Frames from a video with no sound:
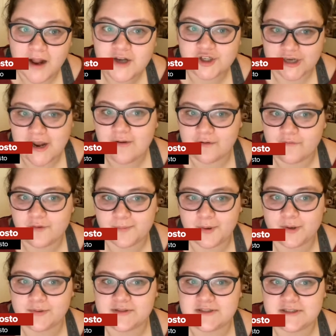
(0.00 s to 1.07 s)
much out of a
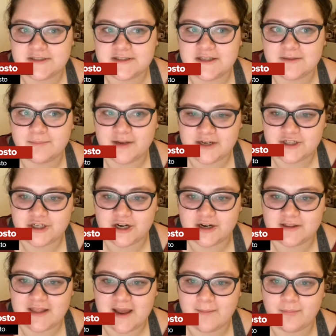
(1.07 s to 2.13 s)
postseason
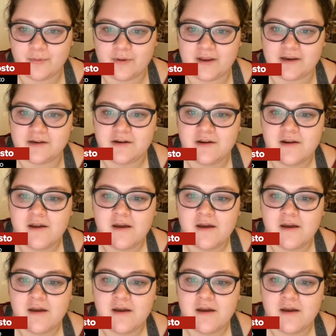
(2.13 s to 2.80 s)
picture at that point.